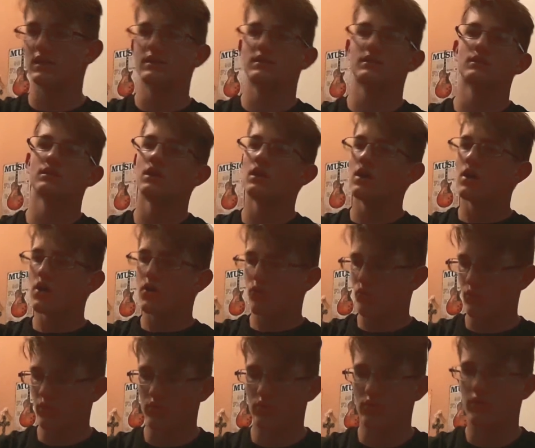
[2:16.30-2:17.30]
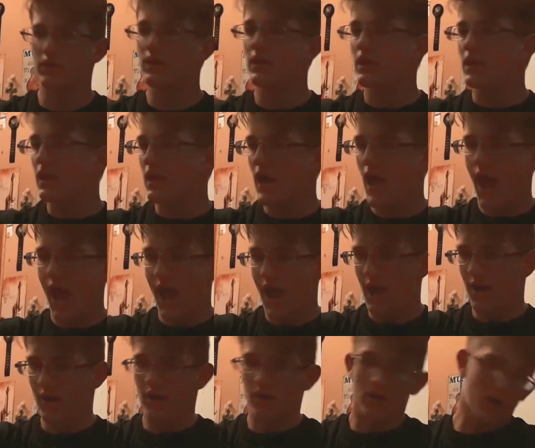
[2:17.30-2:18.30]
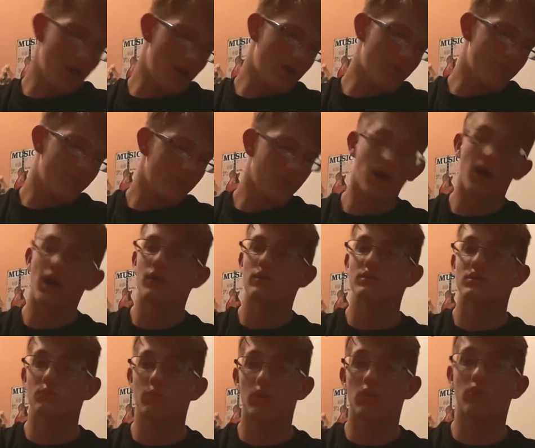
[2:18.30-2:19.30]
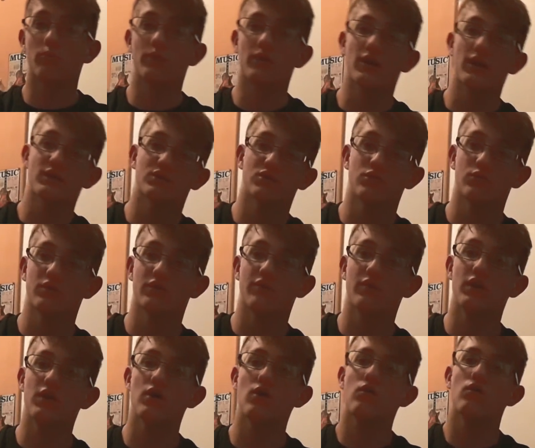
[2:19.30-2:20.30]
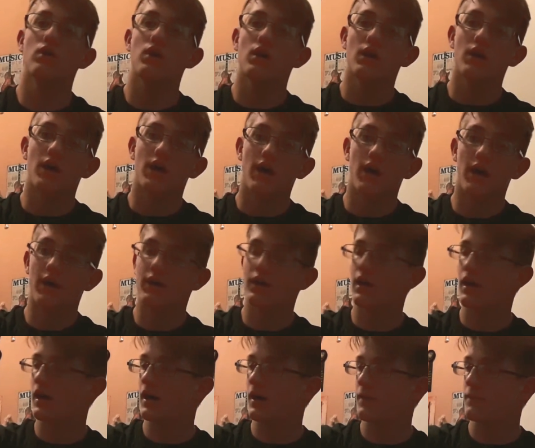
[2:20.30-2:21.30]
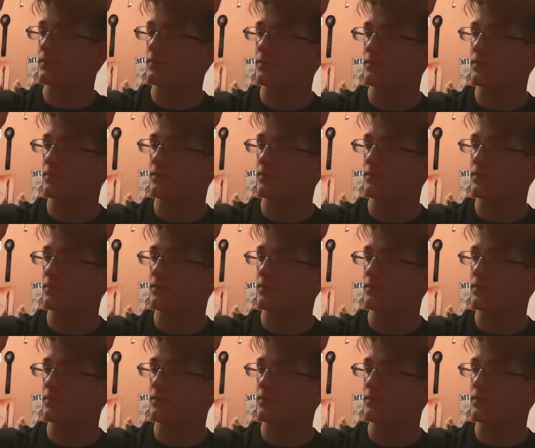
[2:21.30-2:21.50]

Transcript: that's rude. And uh, yeah, so I hope you guys enjoyed the video. And uh,